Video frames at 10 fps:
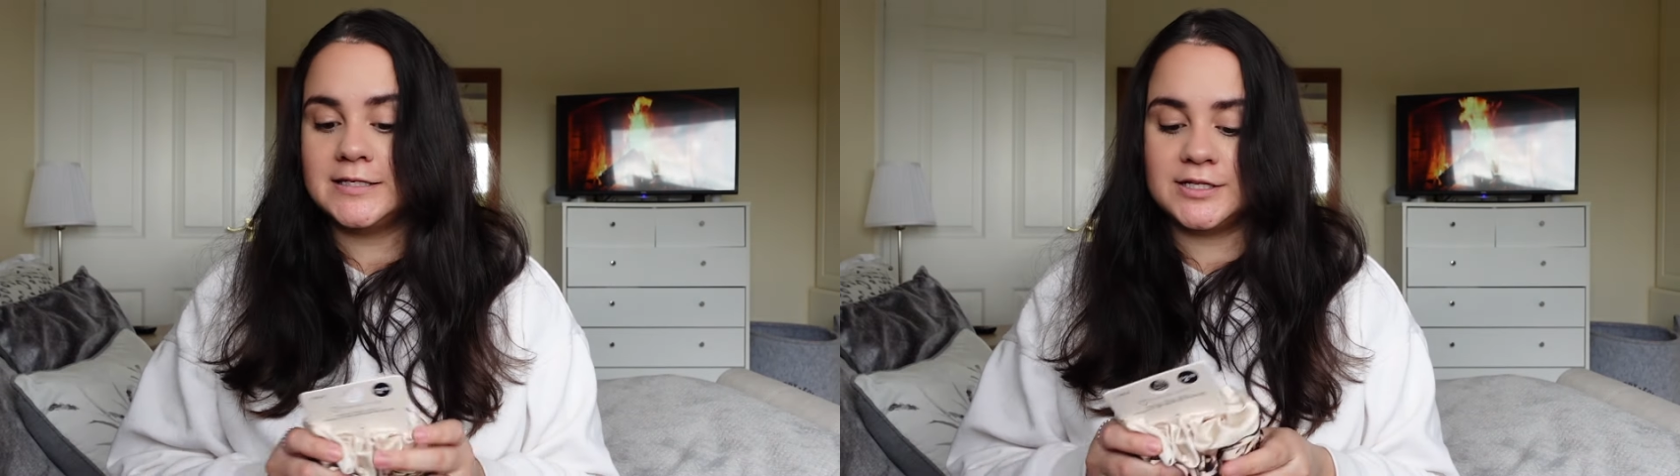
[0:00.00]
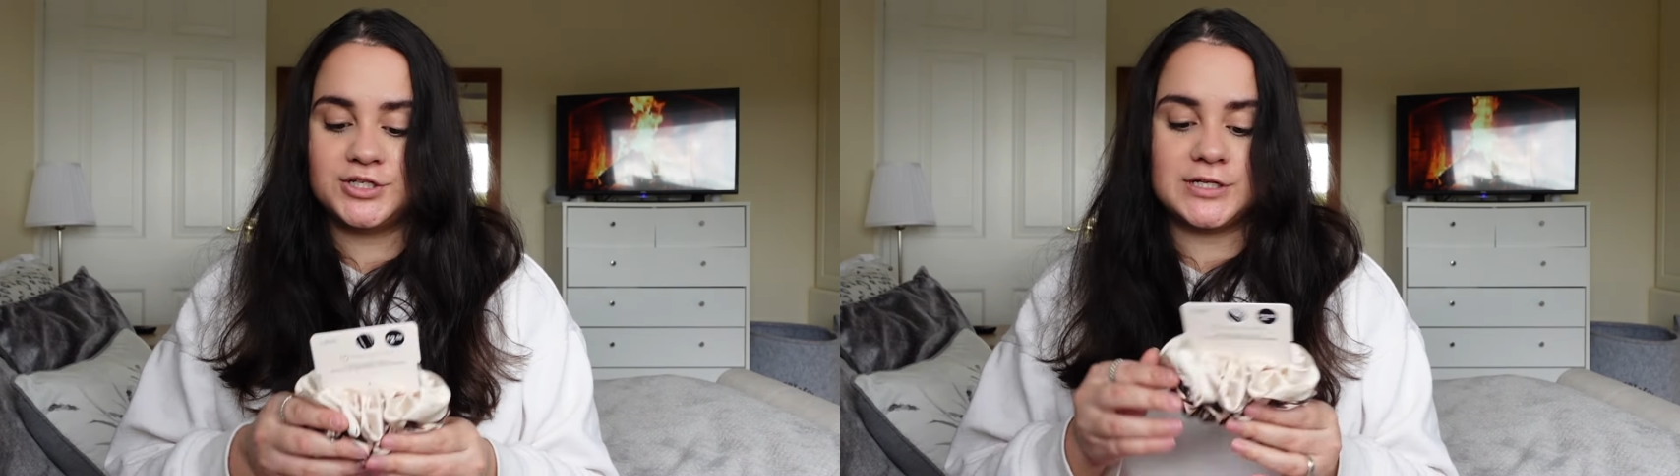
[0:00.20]

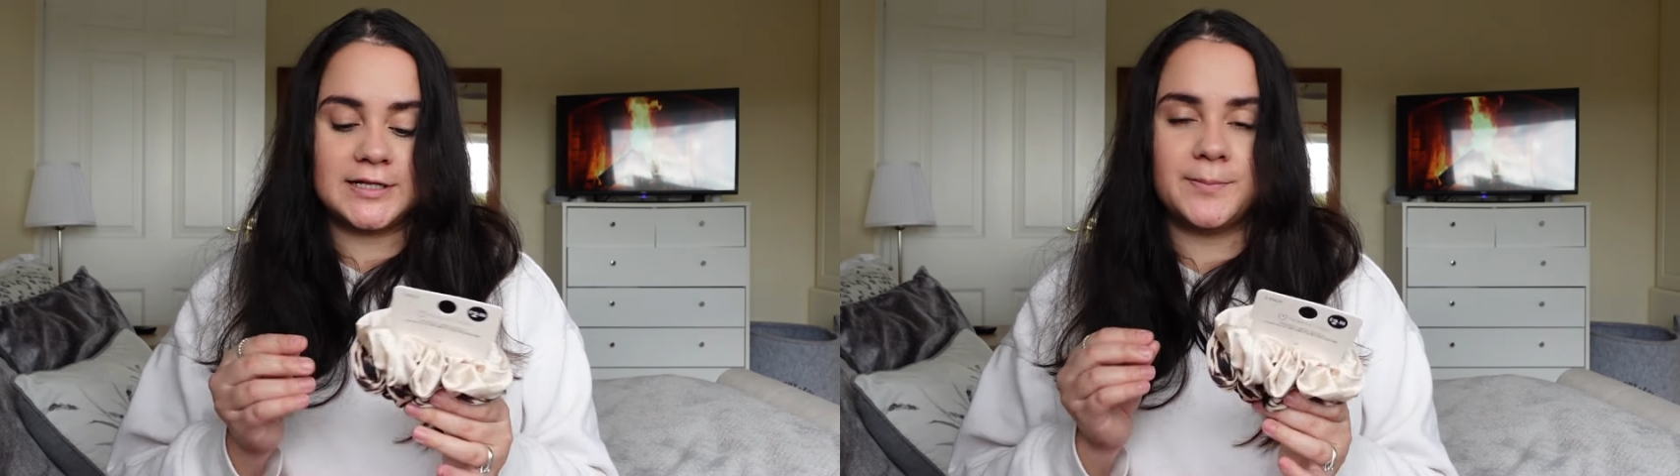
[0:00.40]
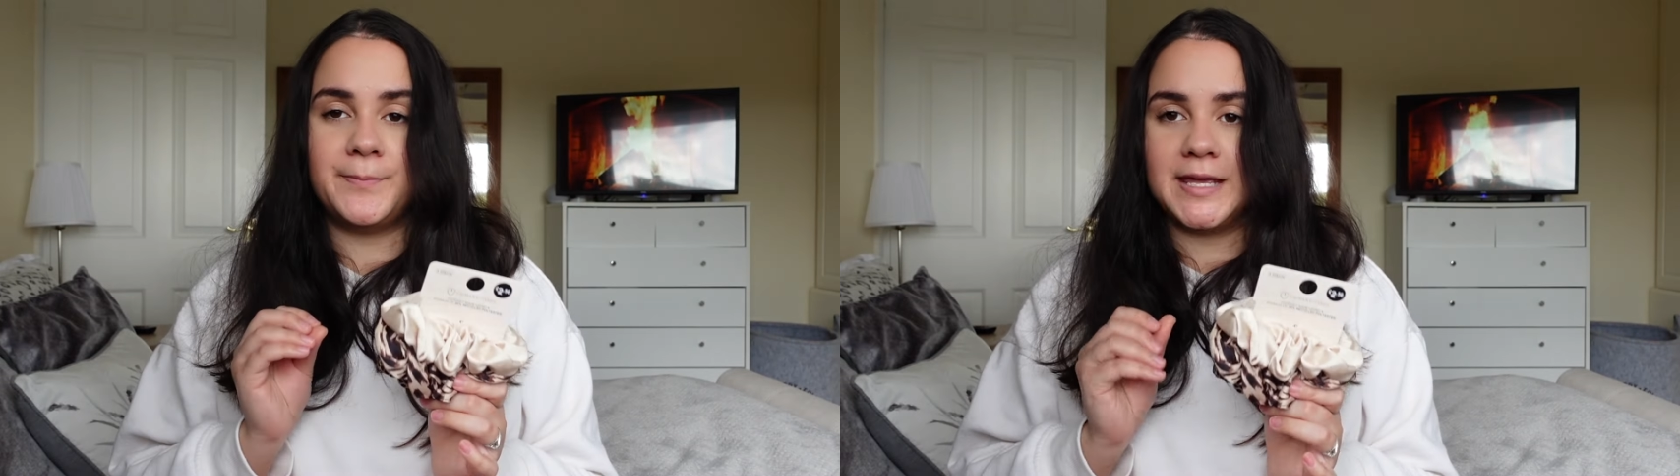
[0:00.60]
and I just like
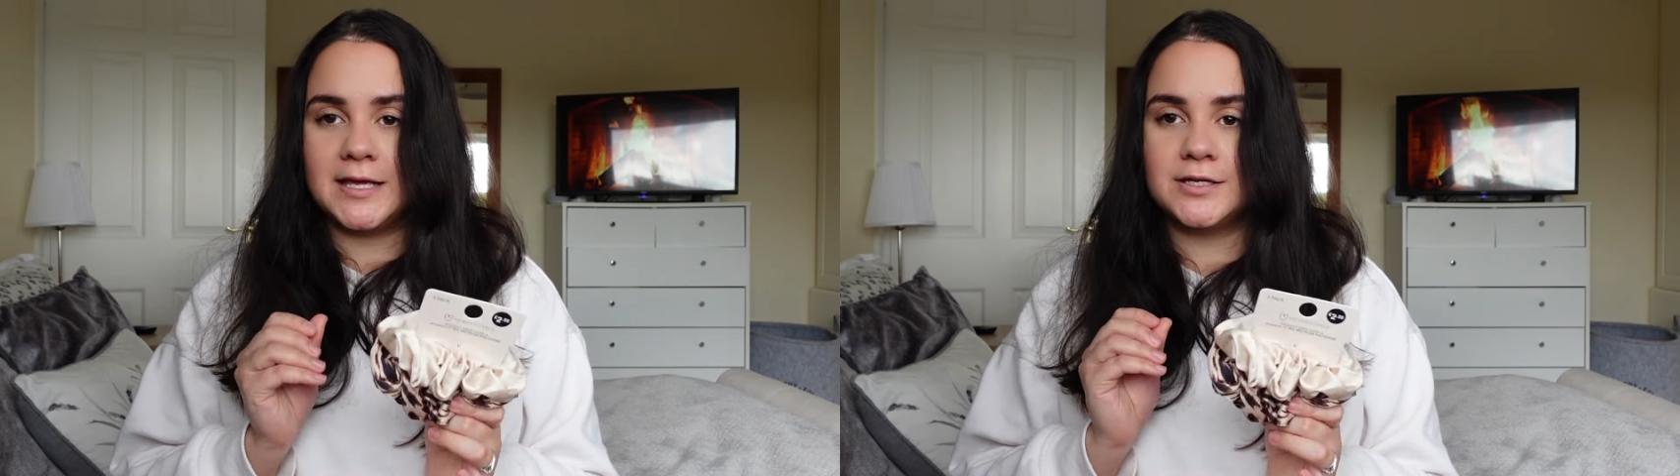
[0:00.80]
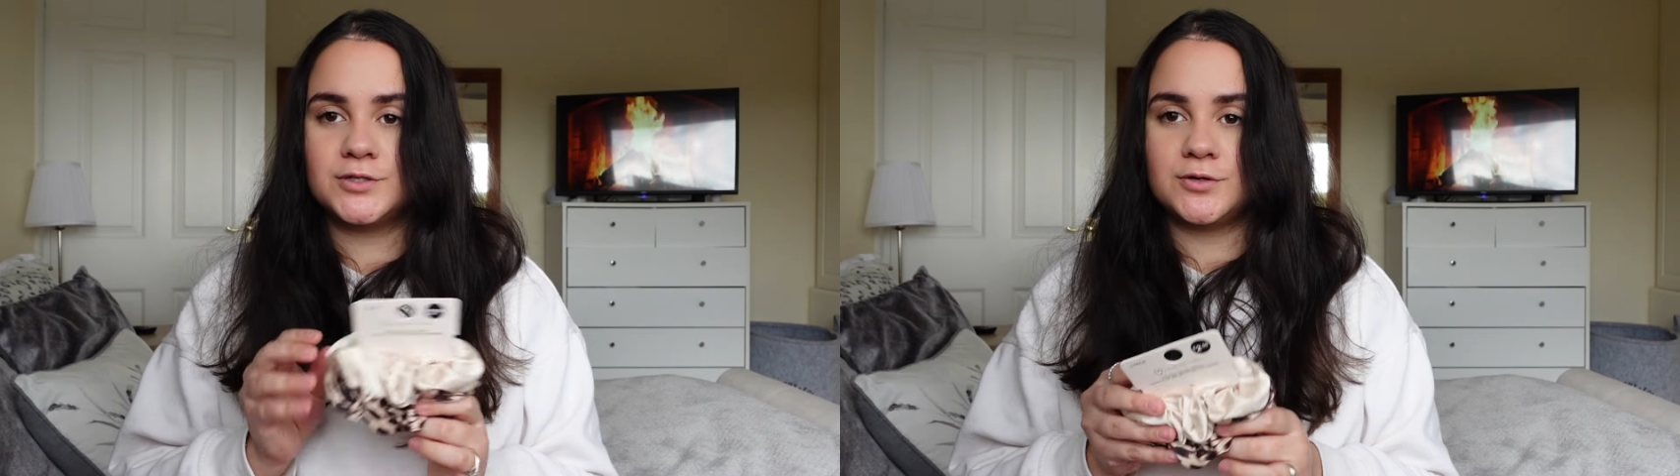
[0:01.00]
the
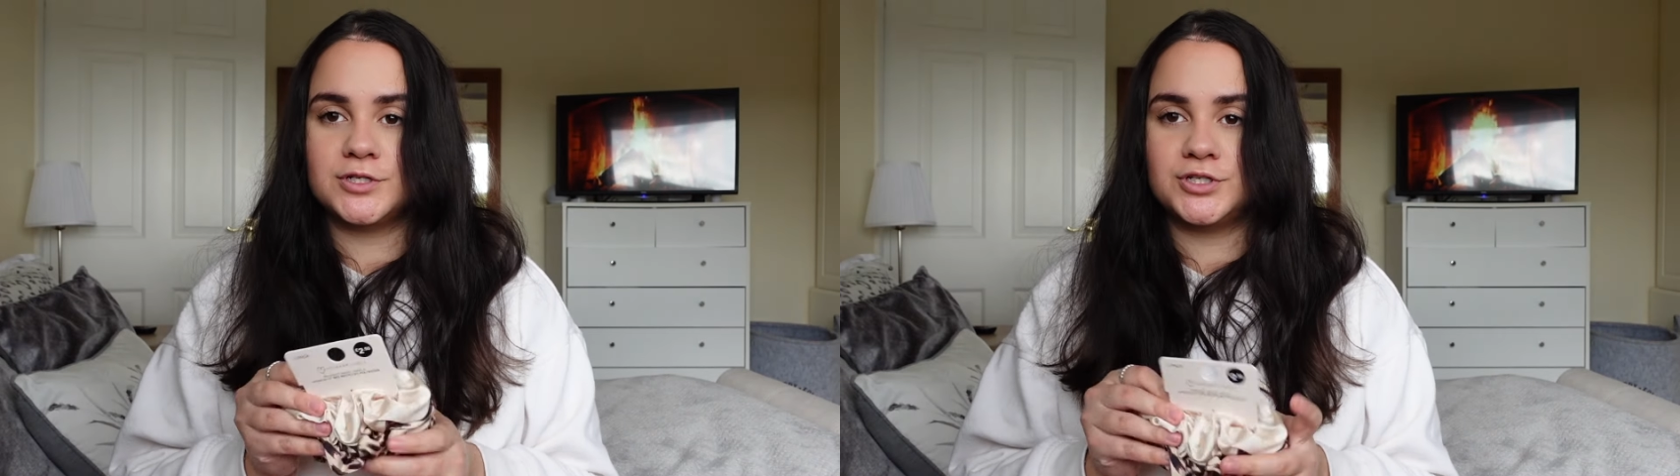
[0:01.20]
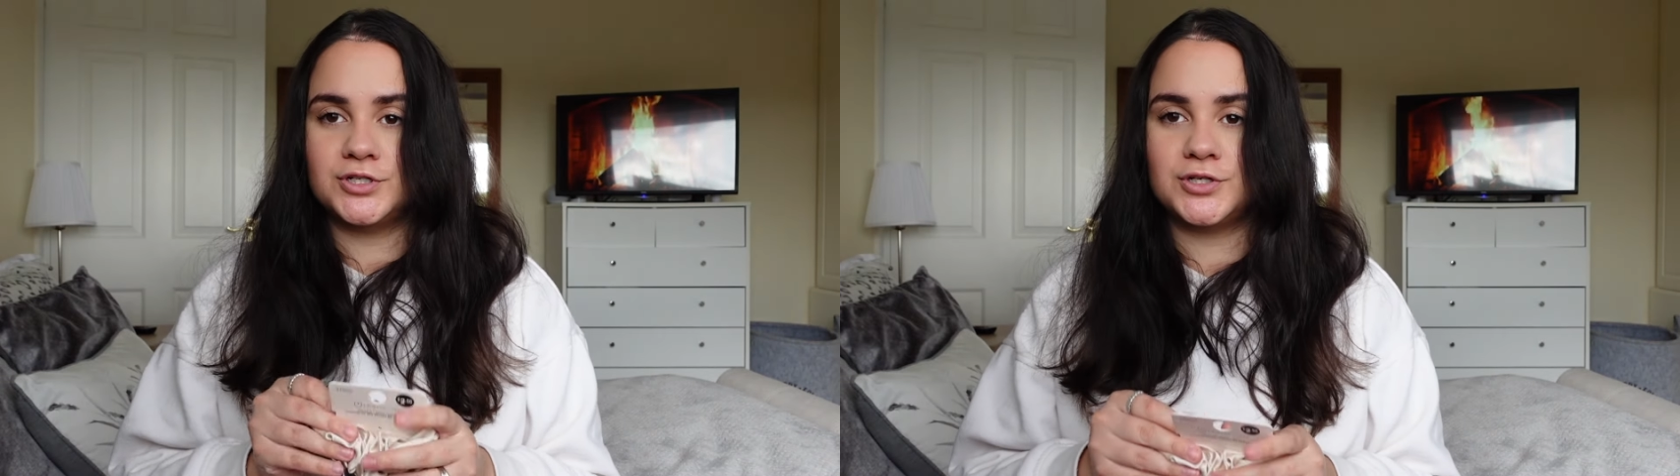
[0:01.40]
big
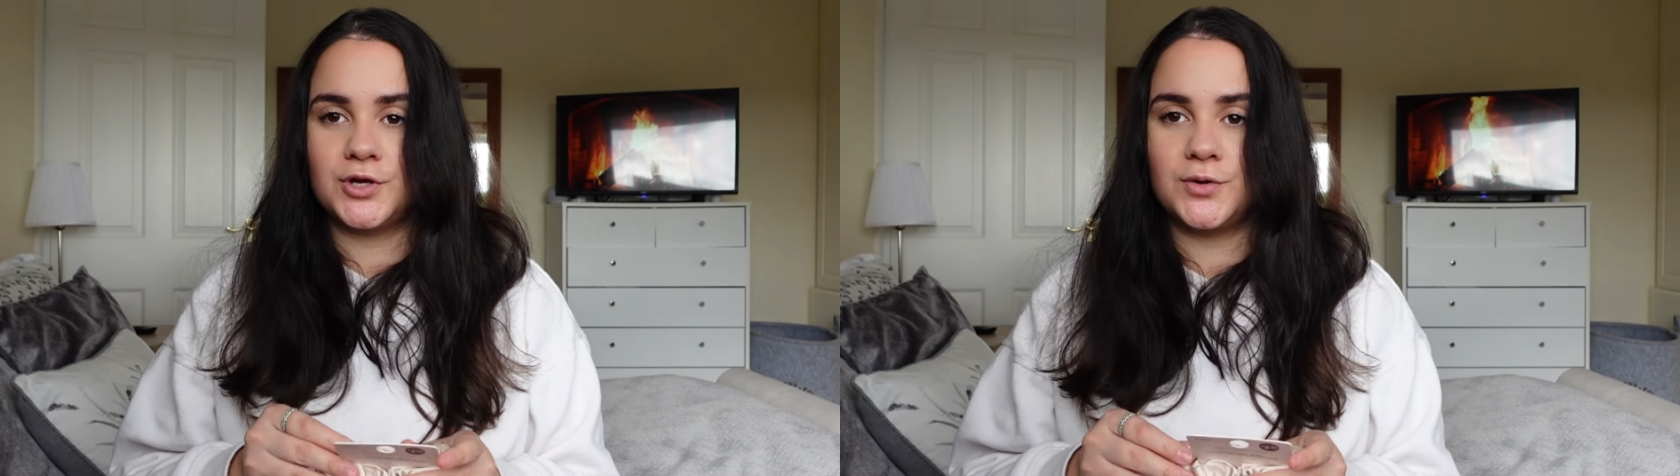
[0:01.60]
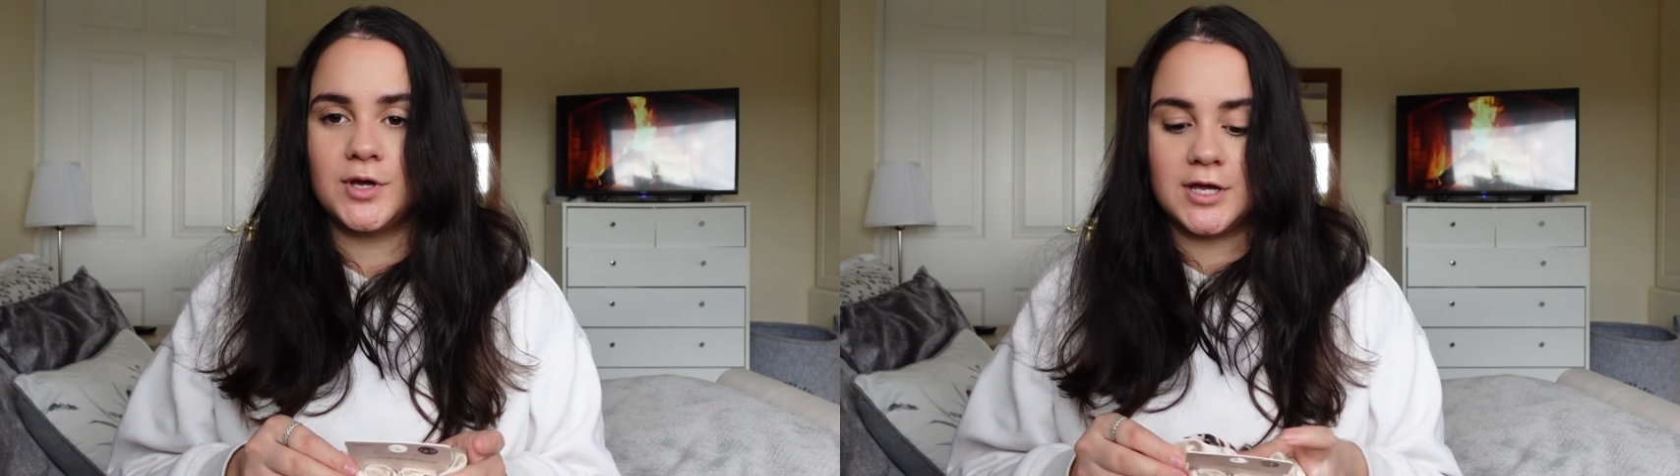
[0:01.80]
scrunchie, so